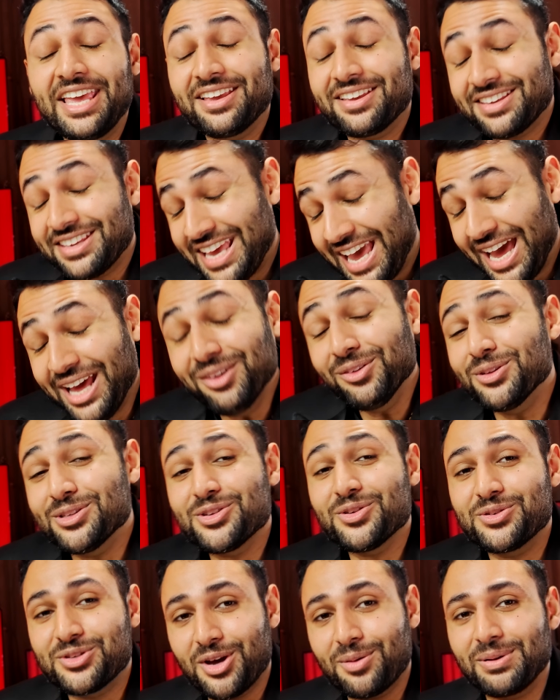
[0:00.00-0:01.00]
it can
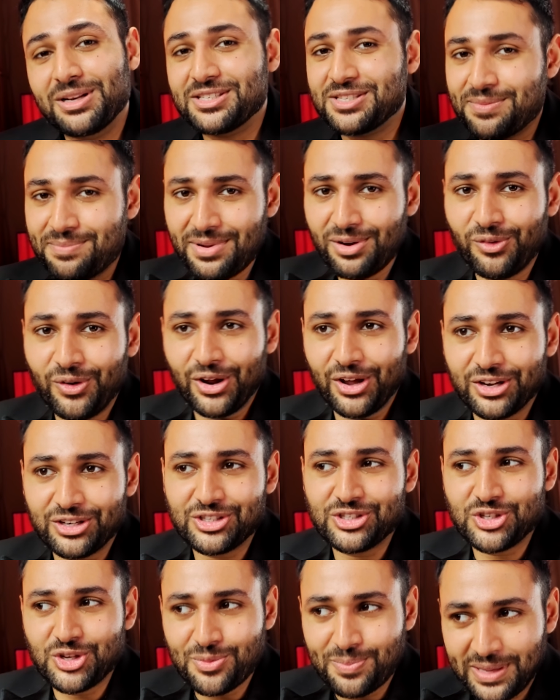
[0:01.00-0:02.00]
also double as a mirror
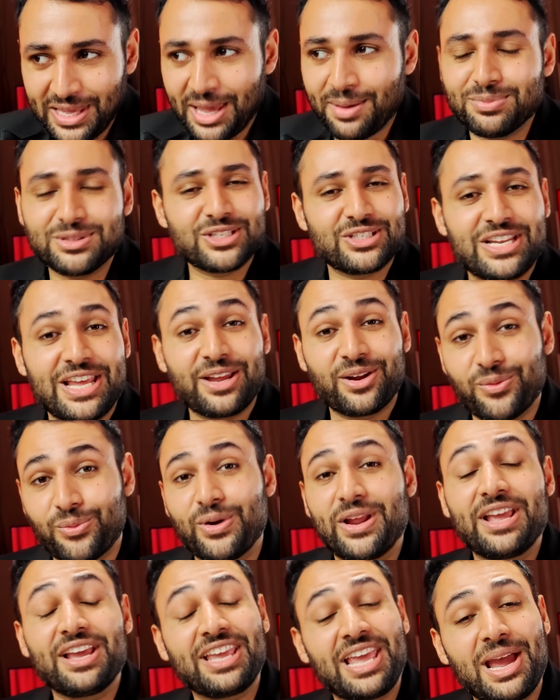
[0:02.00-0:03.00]
to be able to take
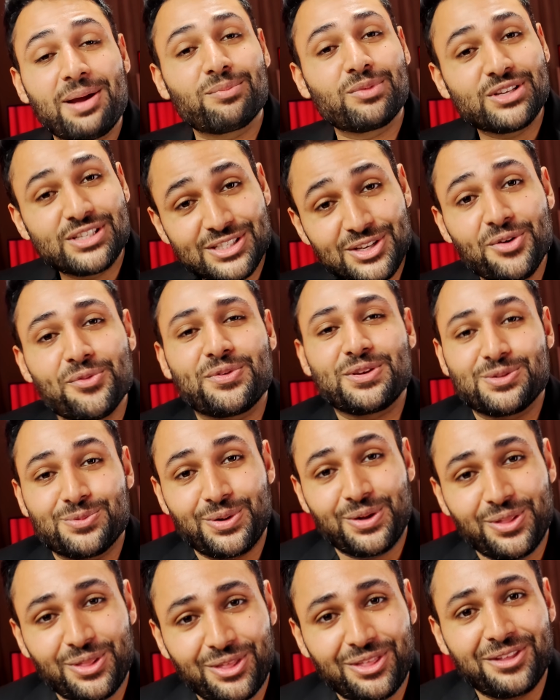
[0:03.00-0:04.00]
rear camera selfies
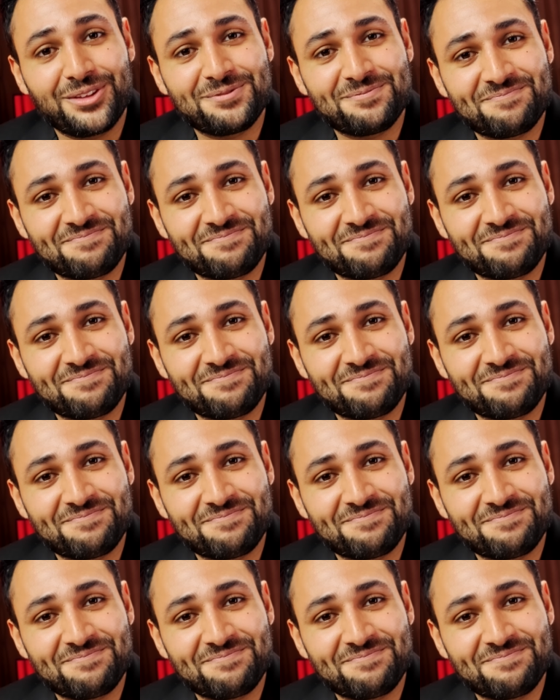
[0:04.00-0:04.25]
with.